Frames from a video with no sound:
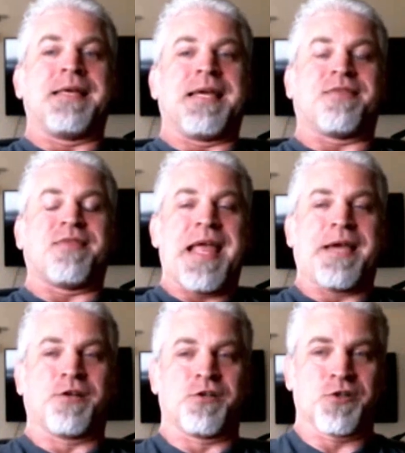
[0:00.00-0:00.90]
You get the
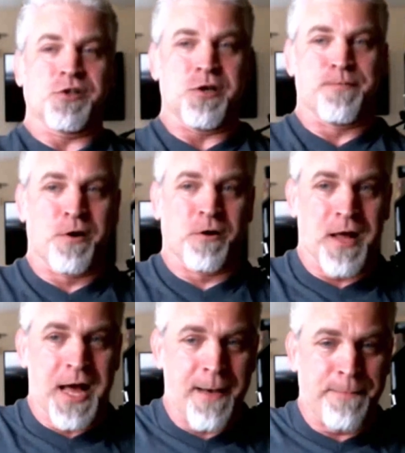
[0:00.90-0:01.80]
handles, you
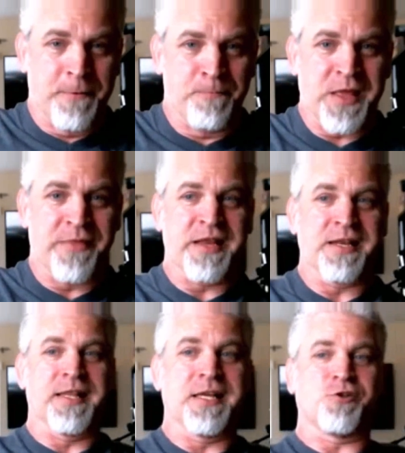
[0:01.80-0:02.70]
pull up, and
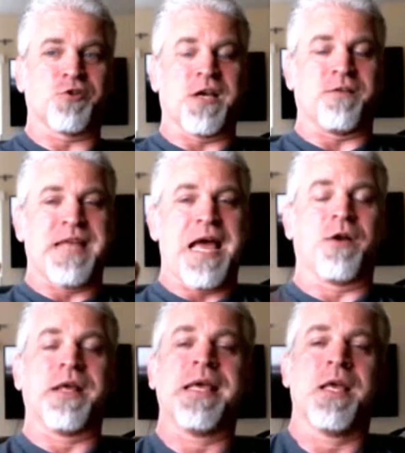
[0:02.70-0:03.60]
then you let yourself
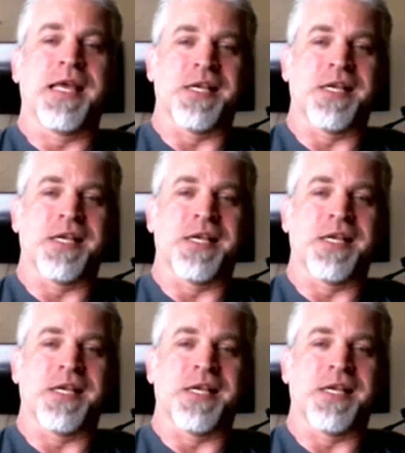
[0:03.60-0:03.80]
down.